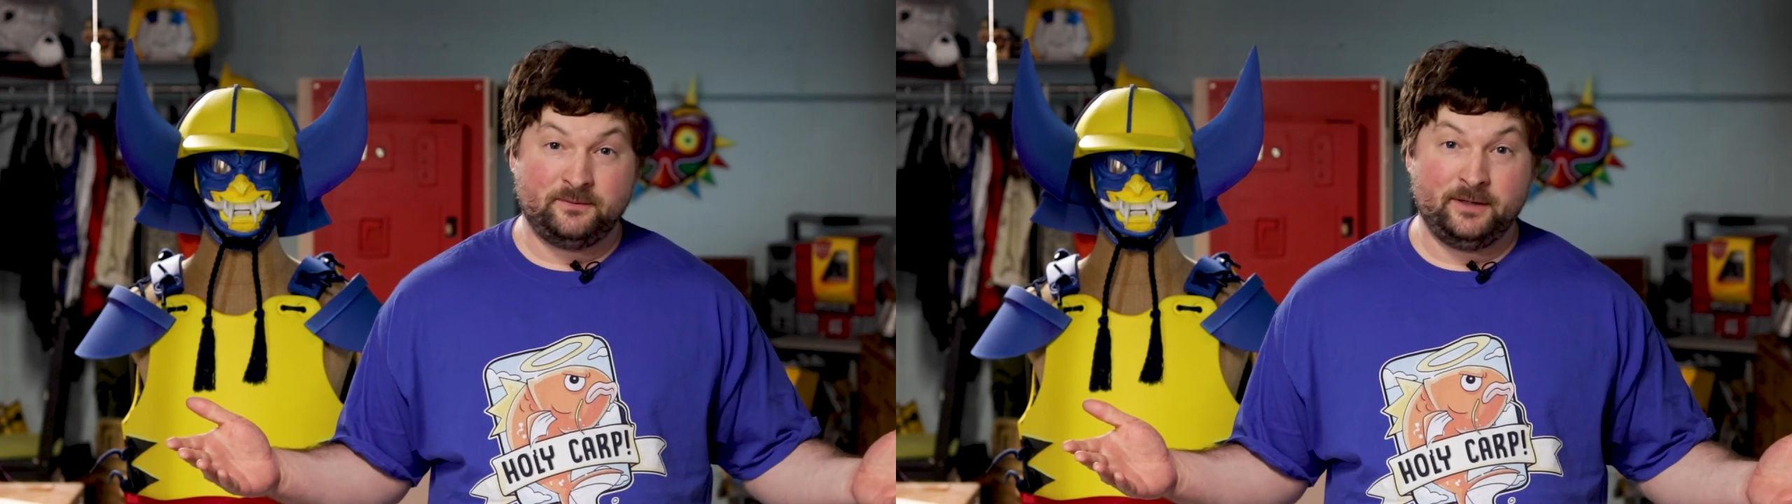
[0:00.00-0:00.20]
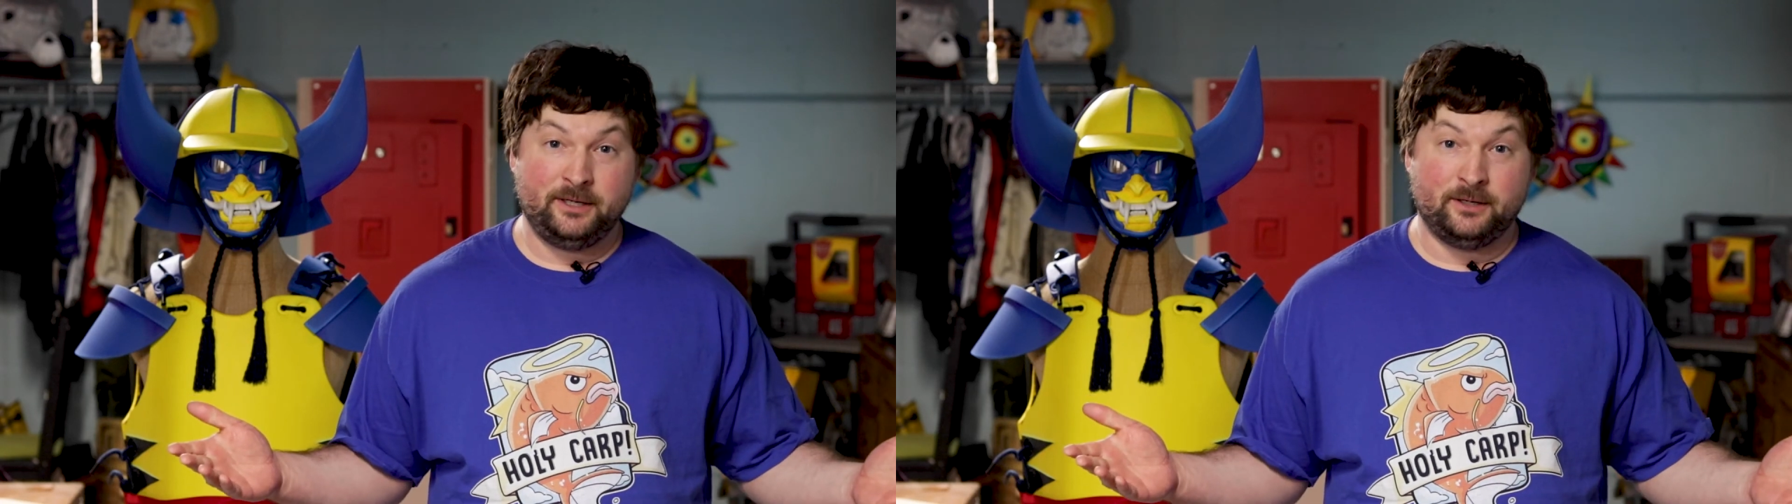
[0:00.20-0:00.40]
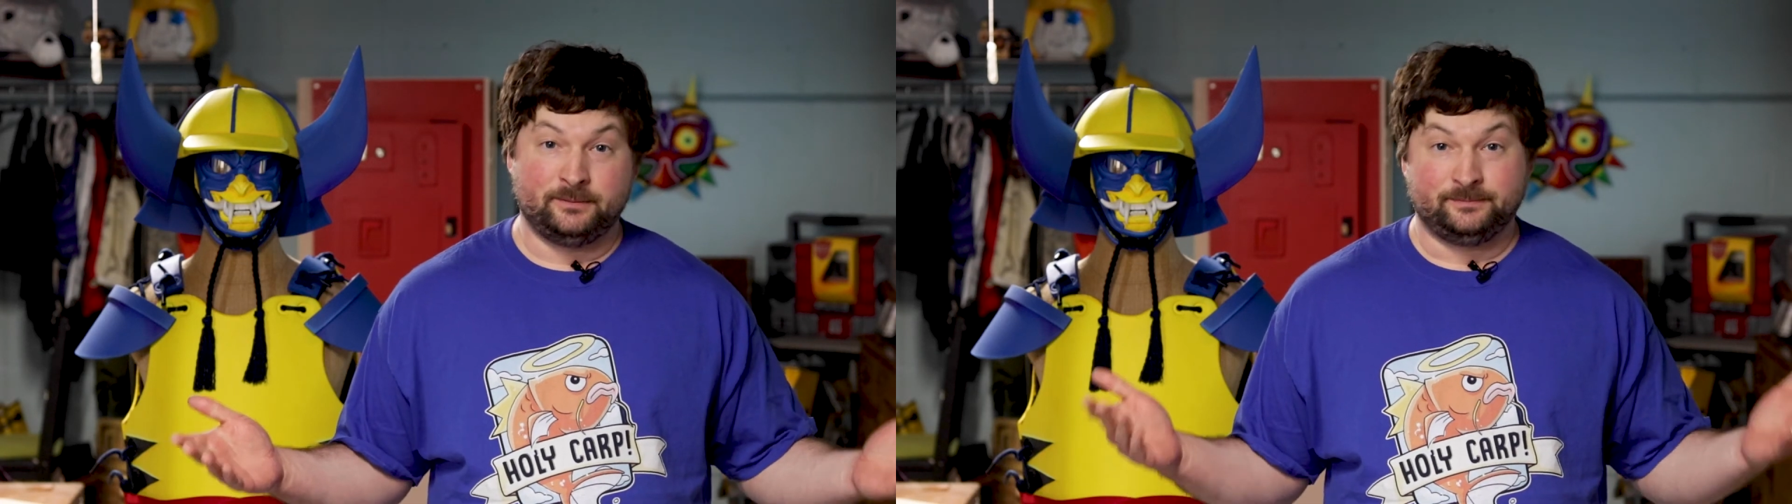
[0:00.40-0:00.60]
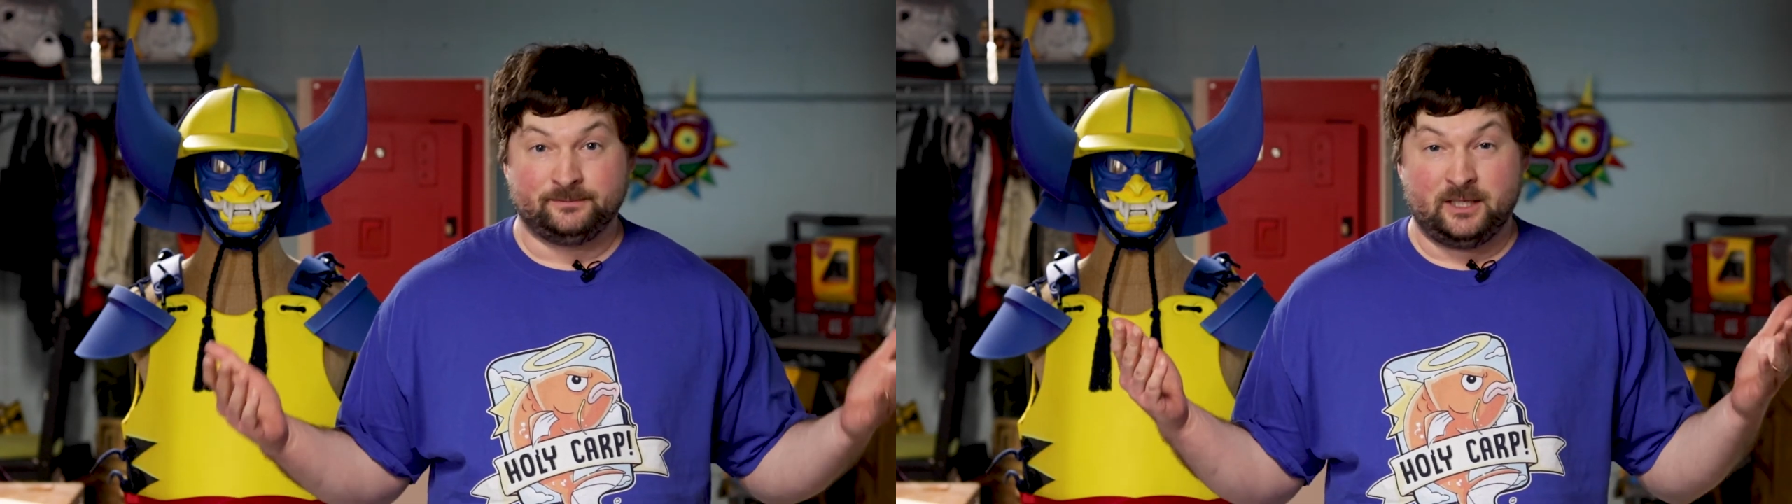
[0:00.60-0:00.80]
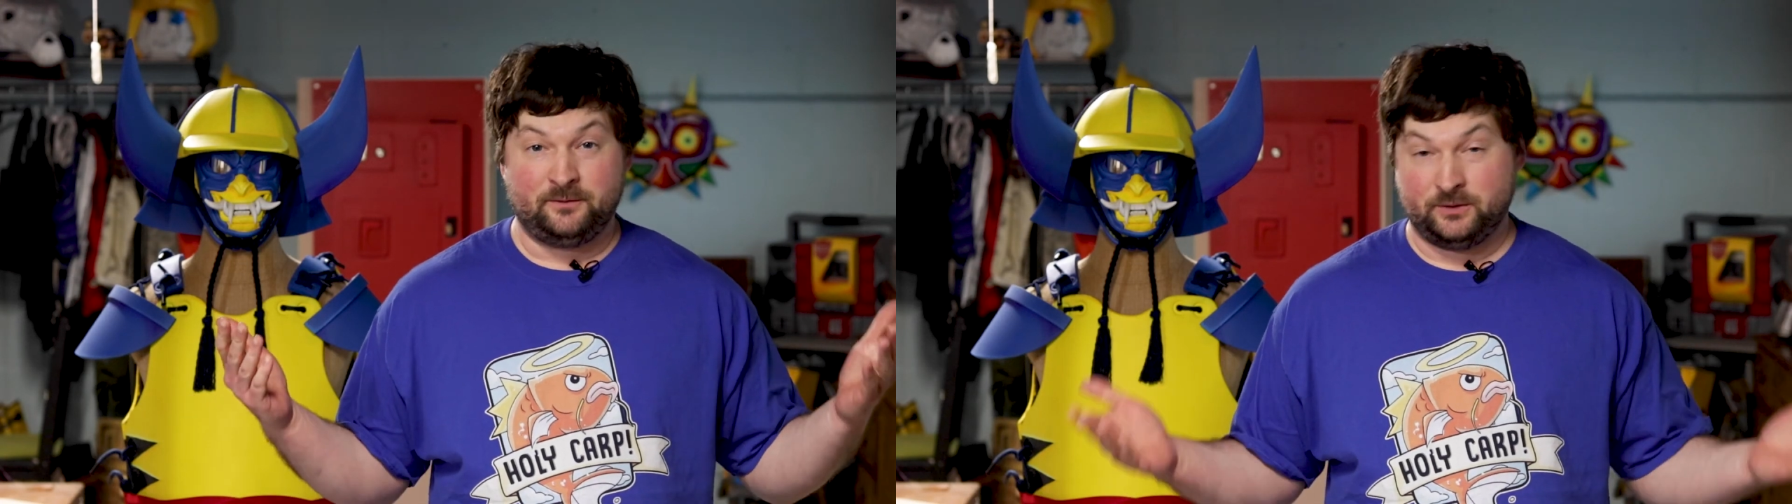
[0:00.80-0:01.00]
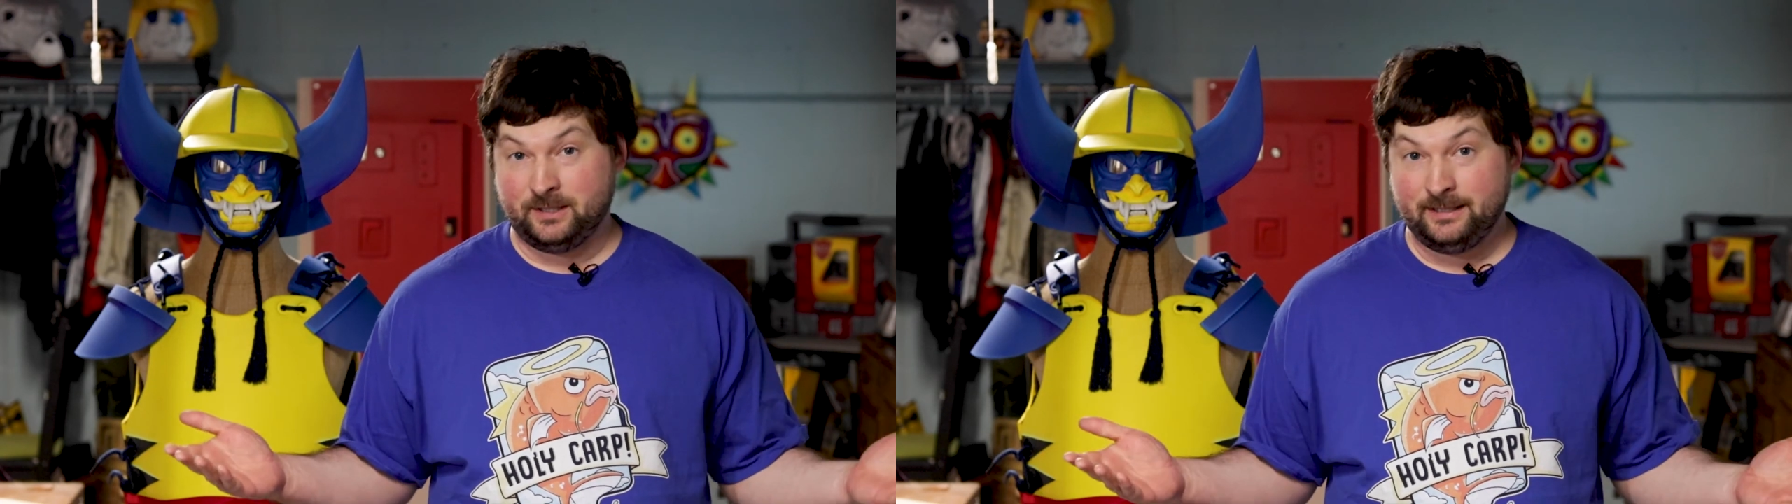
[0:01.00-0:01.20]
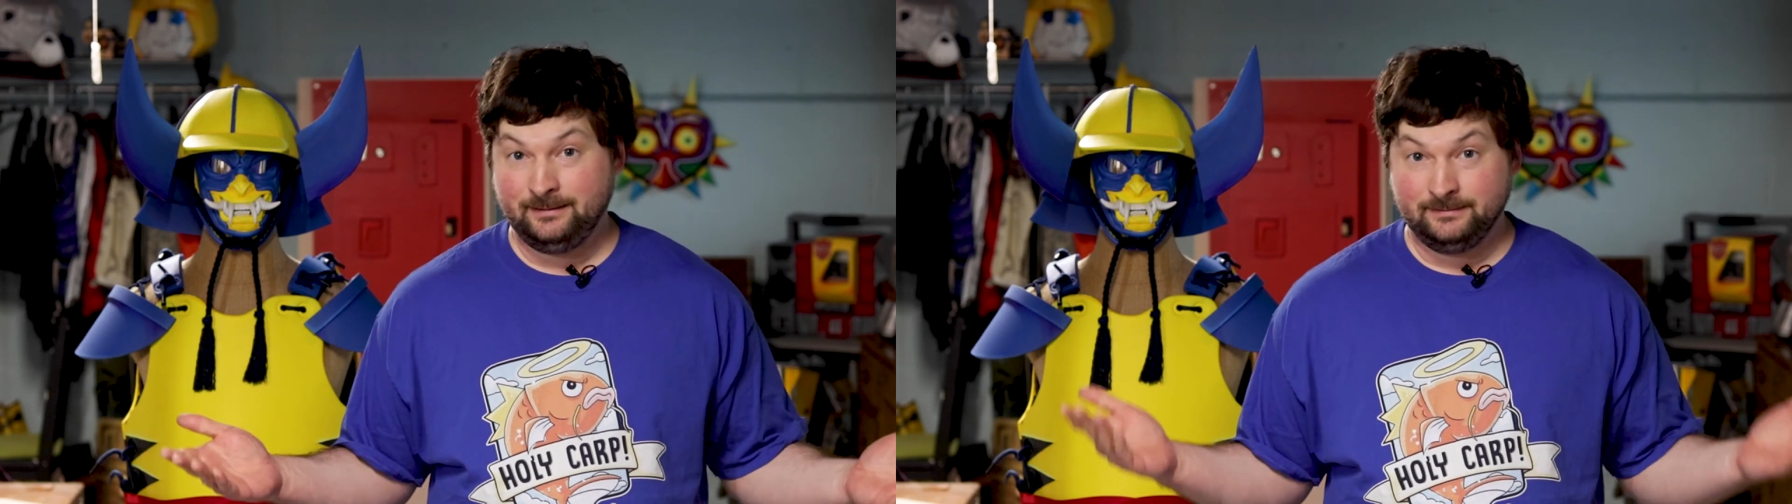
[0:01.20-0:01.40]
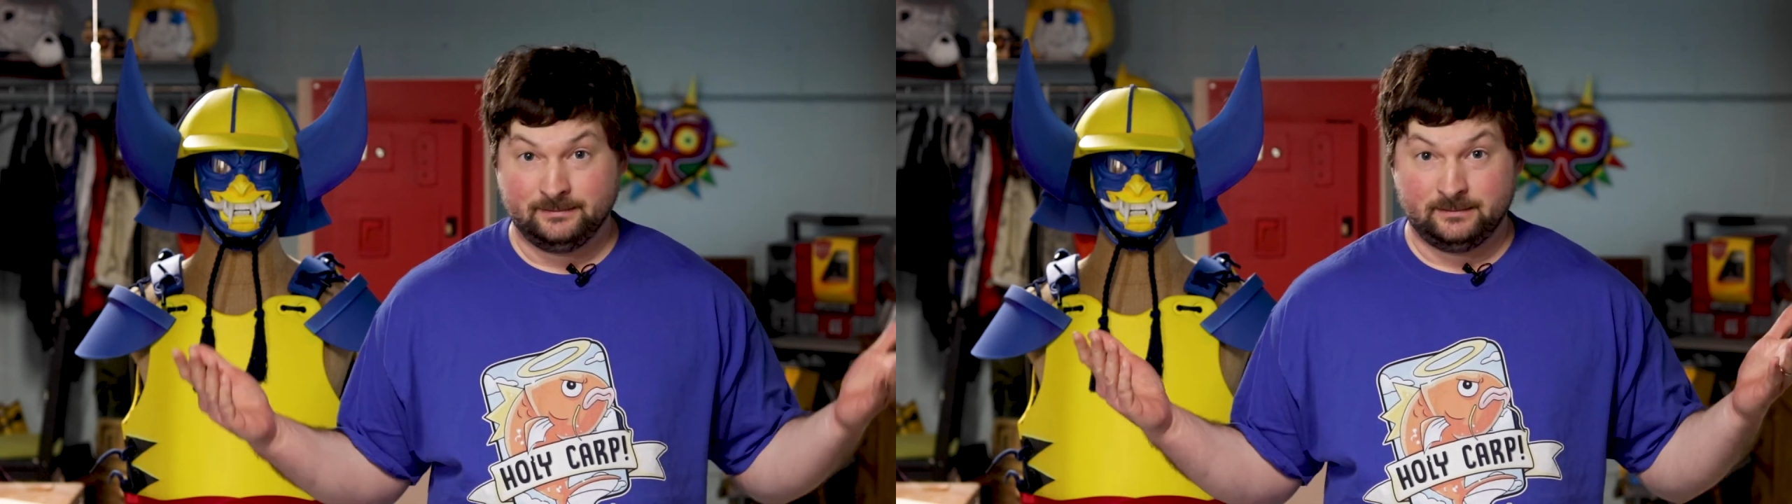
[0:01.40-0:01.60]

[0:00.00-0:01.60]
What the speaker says: video. If you did,